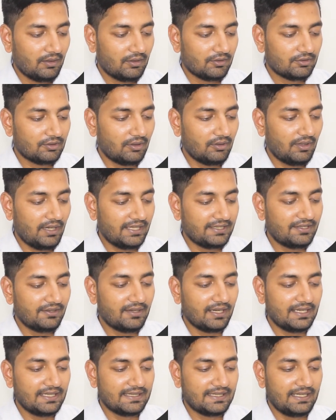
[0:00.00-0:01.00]
So as you
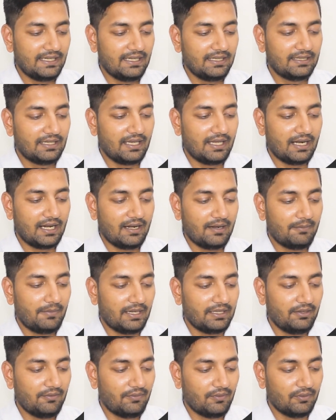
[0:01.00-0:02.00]
can see, there are
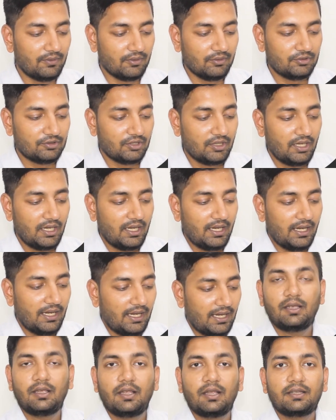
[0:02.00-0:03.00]
many photos.
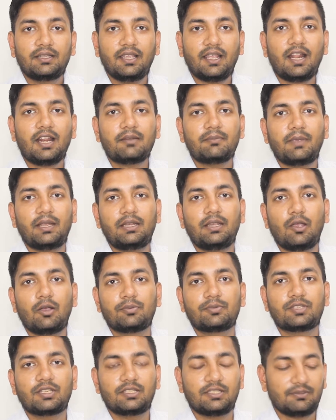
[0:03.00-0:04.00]
There are many
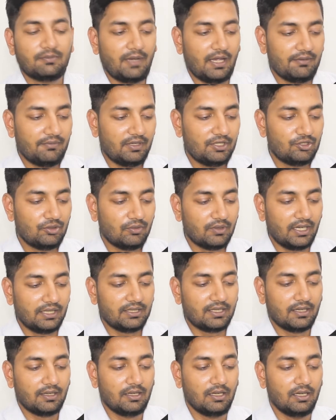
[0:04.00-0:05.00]
options by which you
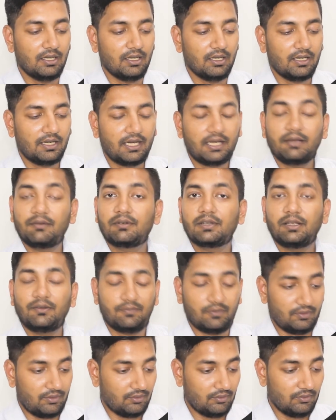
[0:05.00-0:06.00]
can recover the
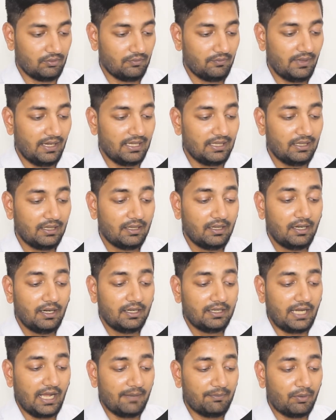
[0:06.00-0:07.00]
photo. Well,
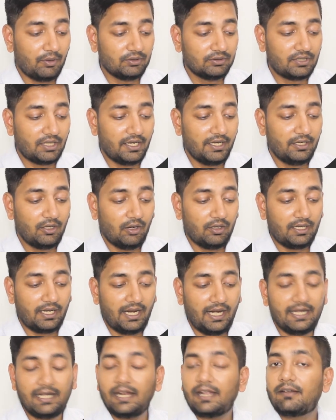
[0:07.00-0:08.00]
tap on three dot
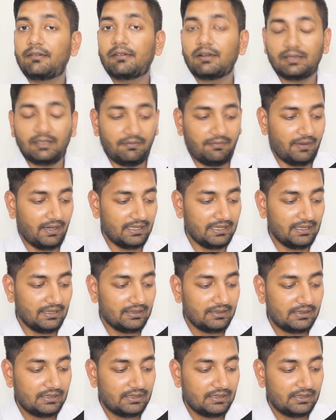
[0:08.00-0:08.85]
and recover the file.